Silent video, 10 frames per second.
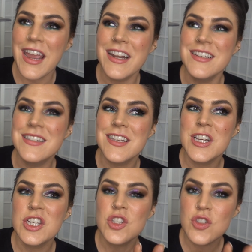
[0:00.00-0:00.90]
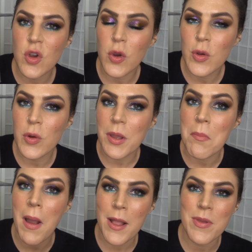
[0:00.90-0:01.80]
it is so good. It
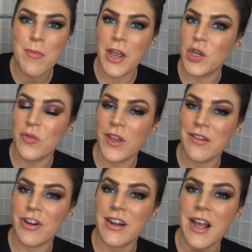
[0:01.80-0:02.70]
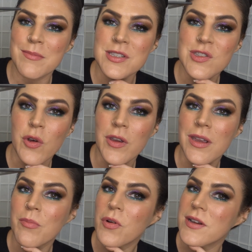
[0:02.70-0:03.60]
might be my new favorite. I'm so
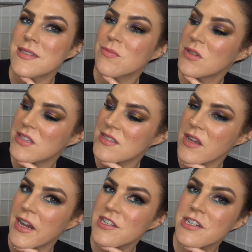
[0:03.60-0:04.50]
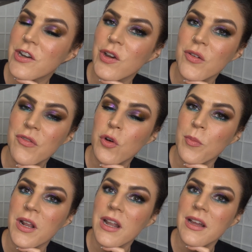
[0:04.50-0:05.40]
impressed with this eyeshadow
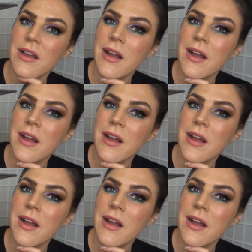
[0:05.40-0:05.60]
formula.